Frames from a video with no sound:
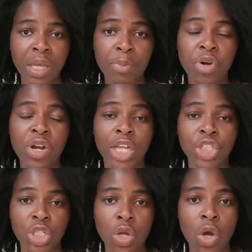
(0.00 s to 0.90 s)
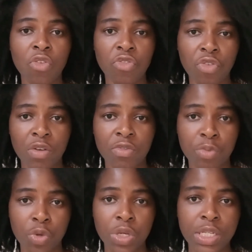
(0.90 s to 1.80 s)
production of
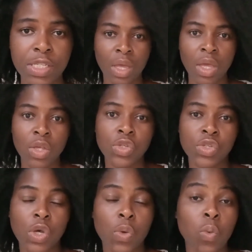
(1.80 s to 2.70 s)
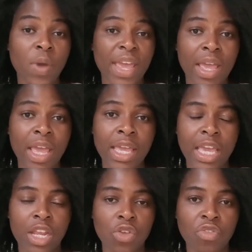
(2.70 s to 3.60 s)
mucus. So where
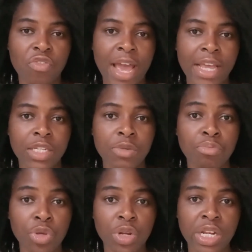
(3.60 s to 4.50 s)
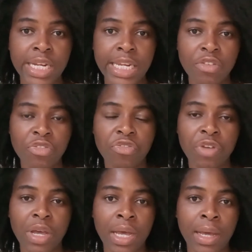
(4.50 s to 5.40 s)
can you find mullein leaf
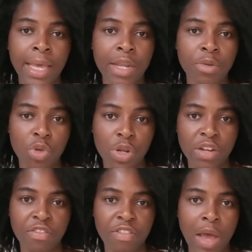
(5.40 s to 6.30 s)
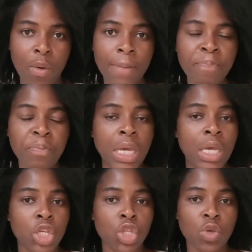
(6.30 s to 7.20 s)
and mullein flower?
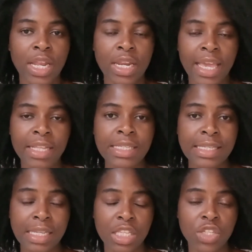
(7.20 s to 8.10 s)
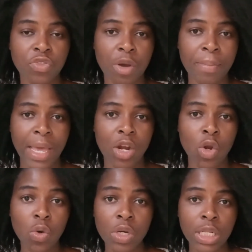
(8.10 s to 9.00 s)
You can get seeds from a
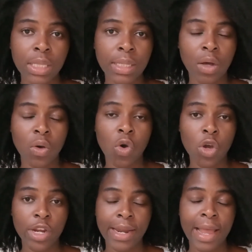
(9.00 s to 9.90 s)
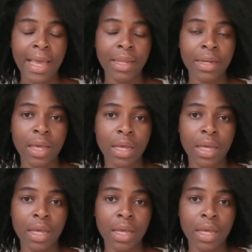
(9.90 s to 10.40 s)
local or online